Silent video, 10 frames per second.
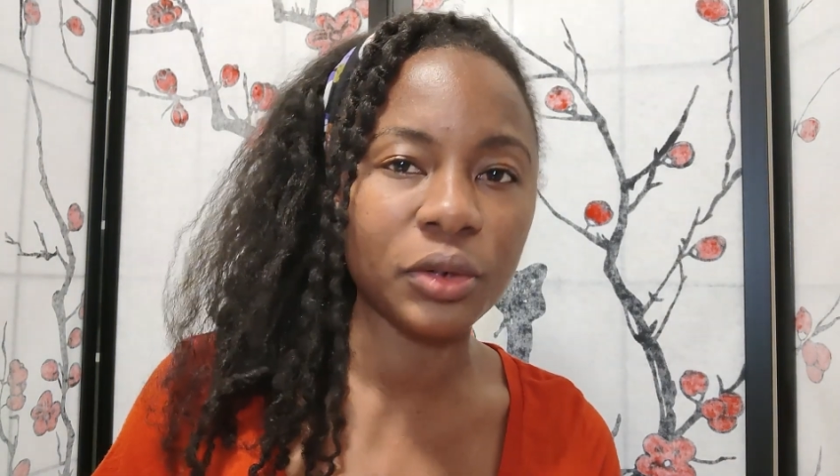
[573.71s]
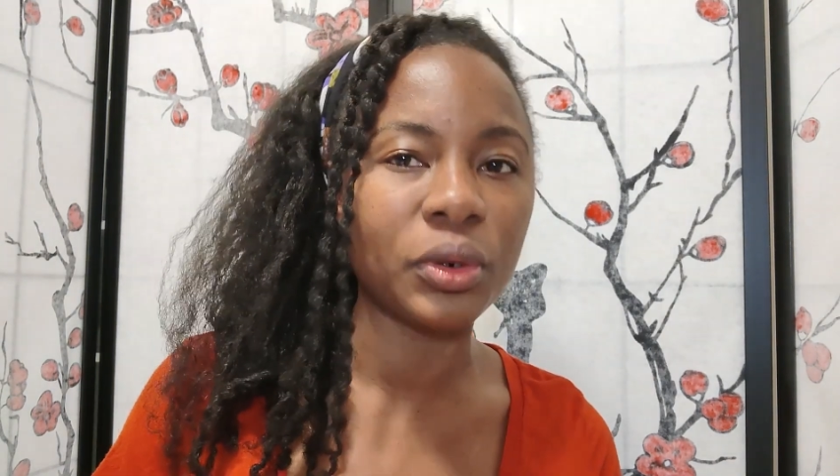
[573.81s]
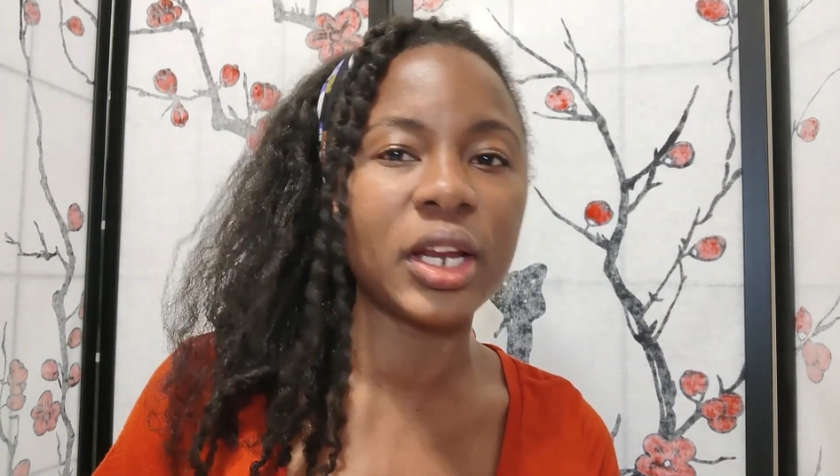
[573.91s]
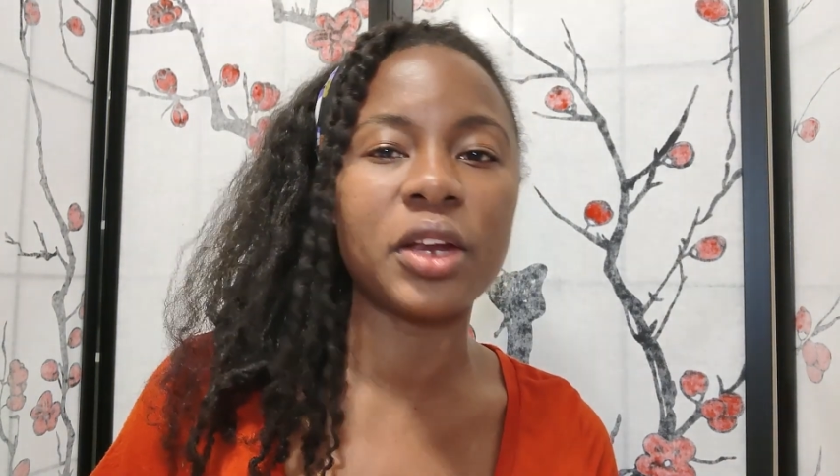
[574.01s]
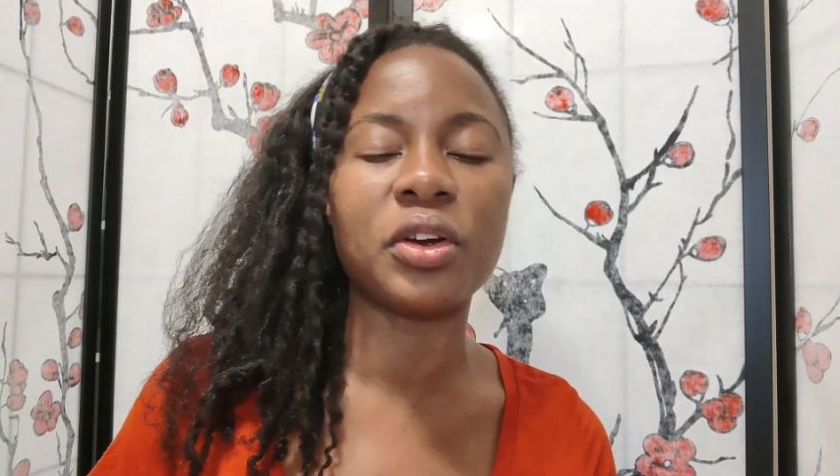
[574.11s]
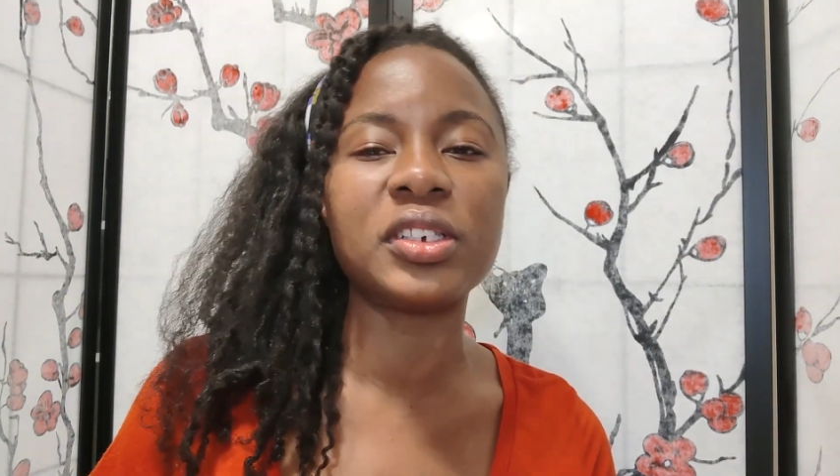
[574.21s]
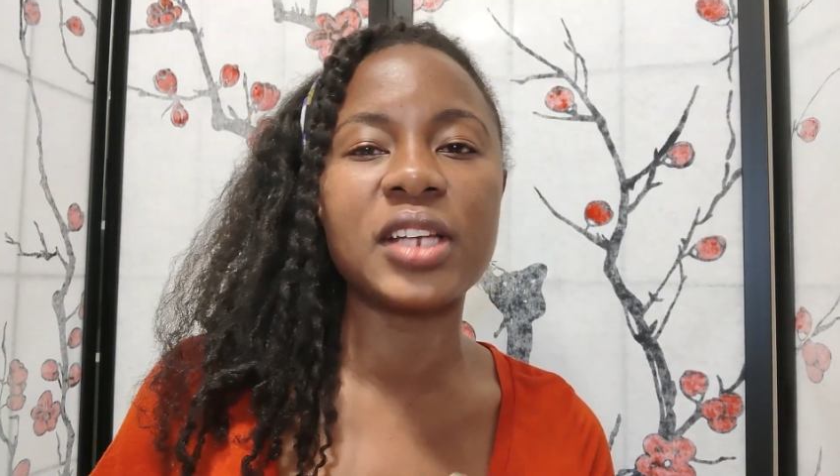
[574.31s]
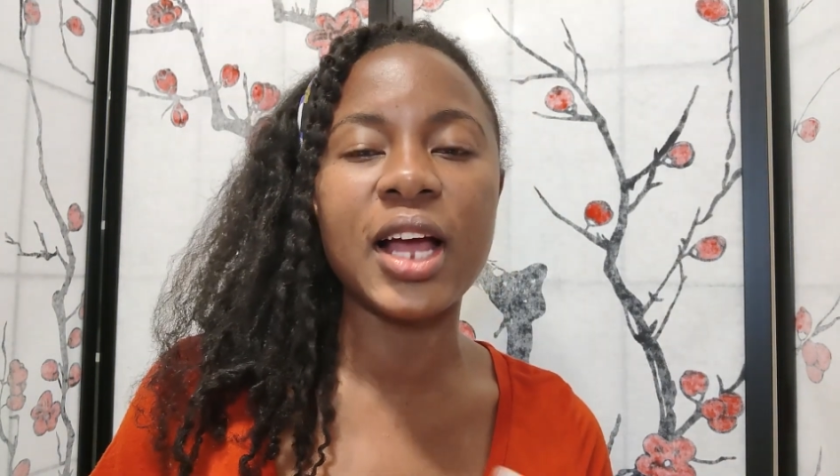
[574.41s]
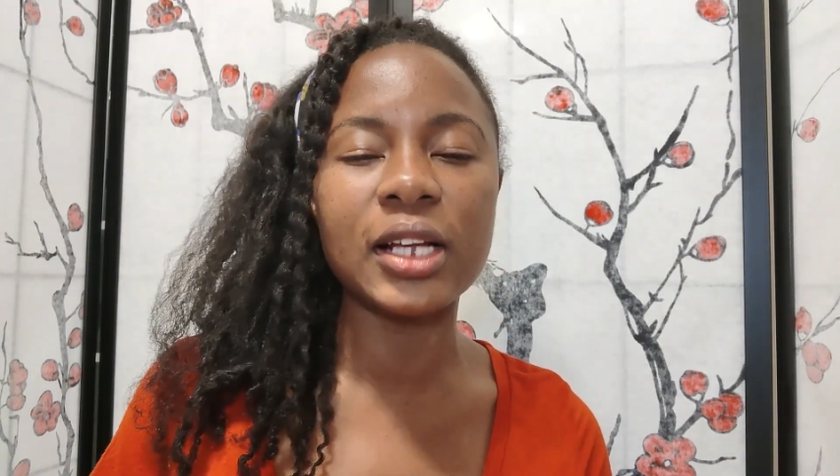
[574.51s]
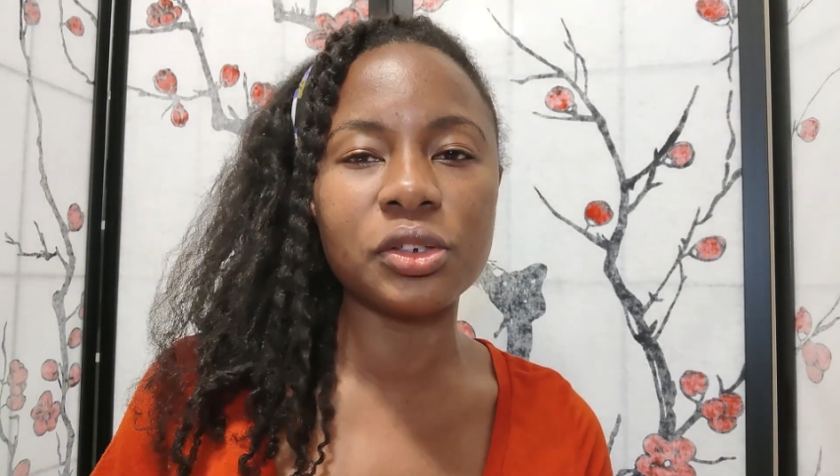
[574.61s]
you know that they're going
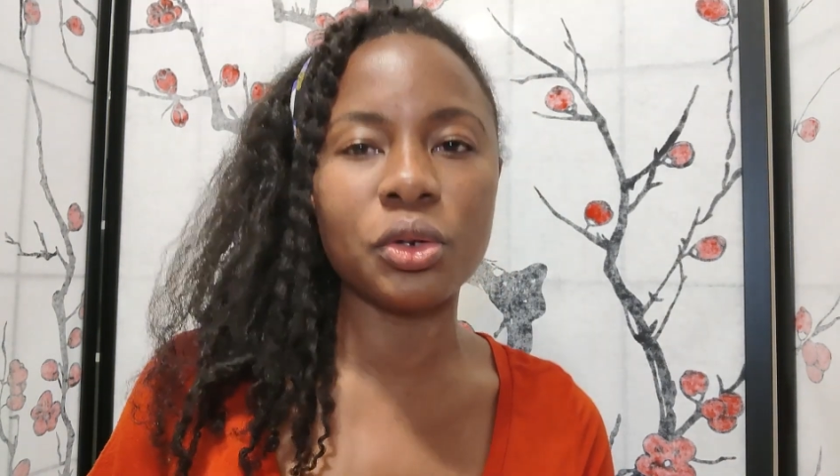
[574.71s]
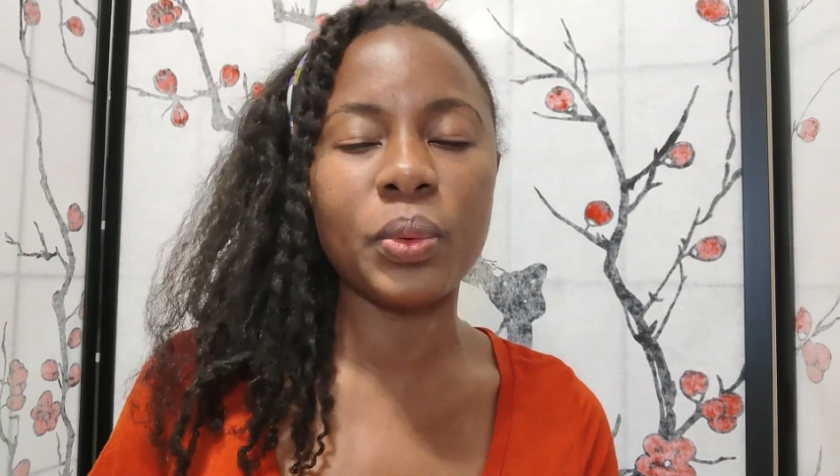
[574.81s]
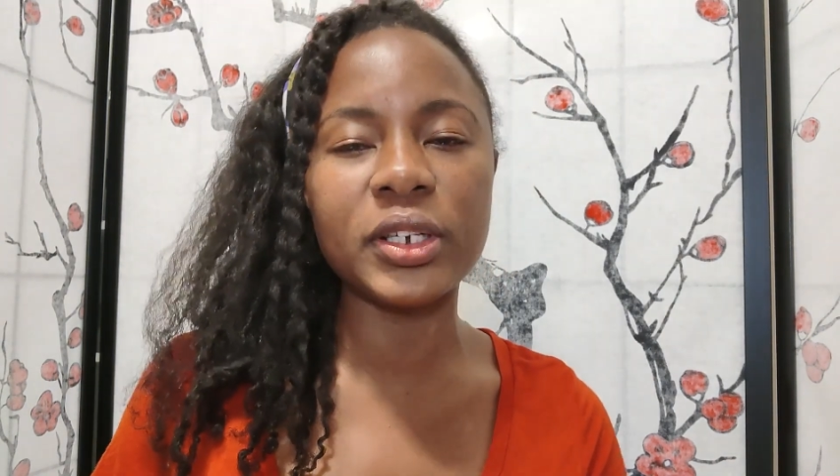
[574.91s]
to ask you